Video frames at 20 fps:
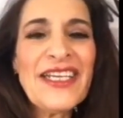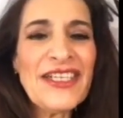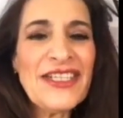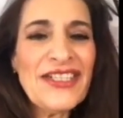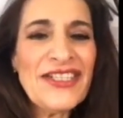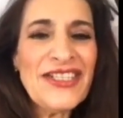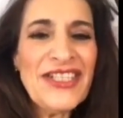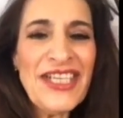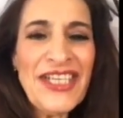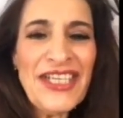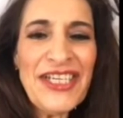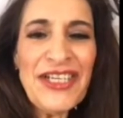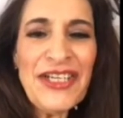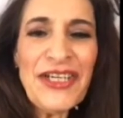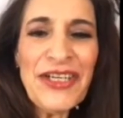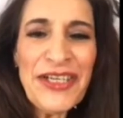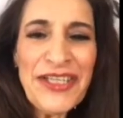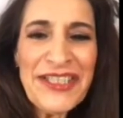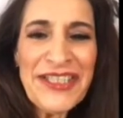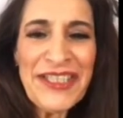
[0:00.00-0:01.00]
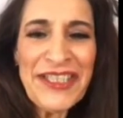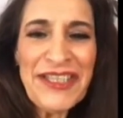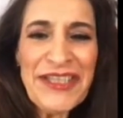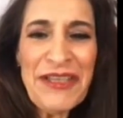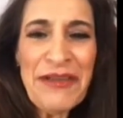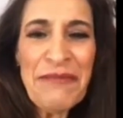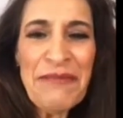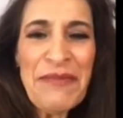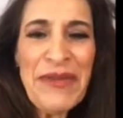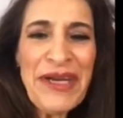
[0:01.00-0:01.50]
she looked in
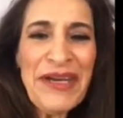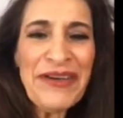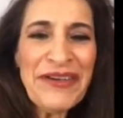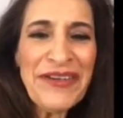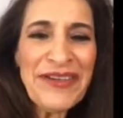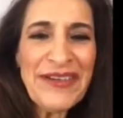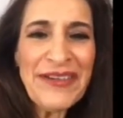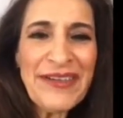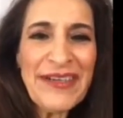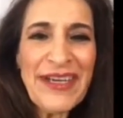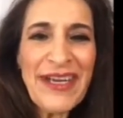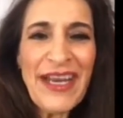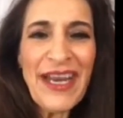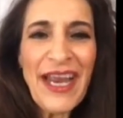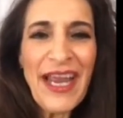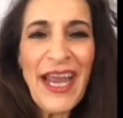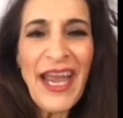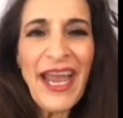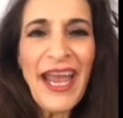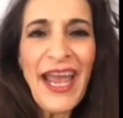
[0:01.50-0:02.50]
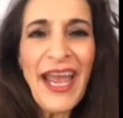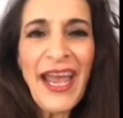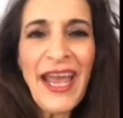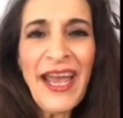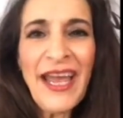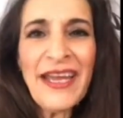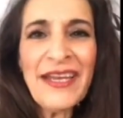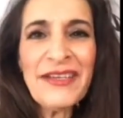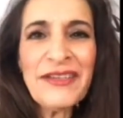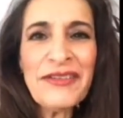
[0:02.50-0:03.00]
the mirror
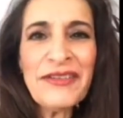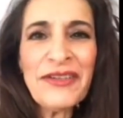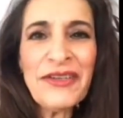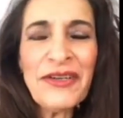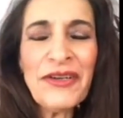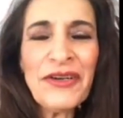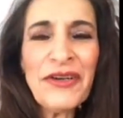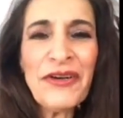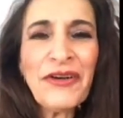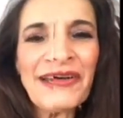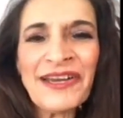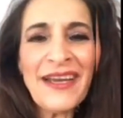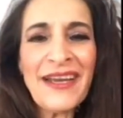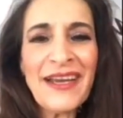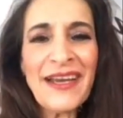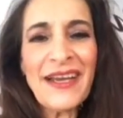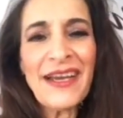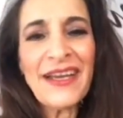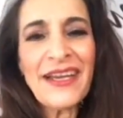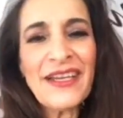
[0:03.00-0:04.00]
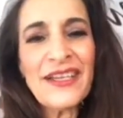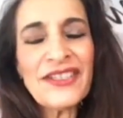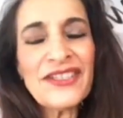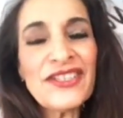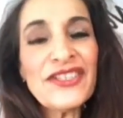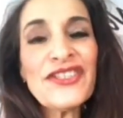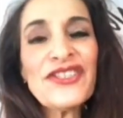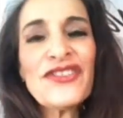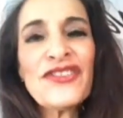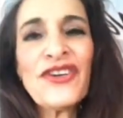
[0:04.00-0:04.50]
and
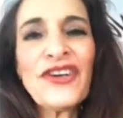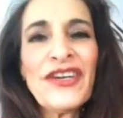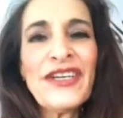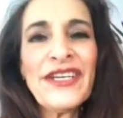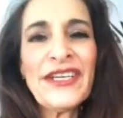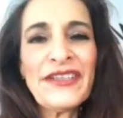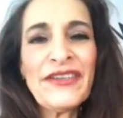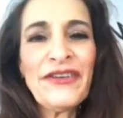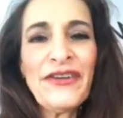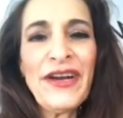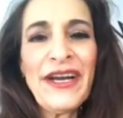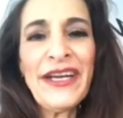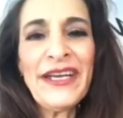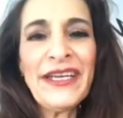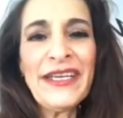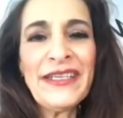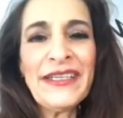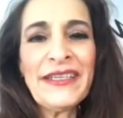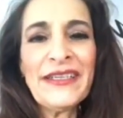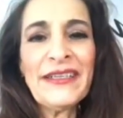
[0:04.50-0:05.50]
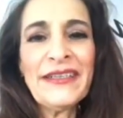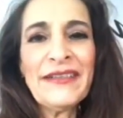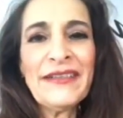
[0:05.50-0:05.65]
just started crying.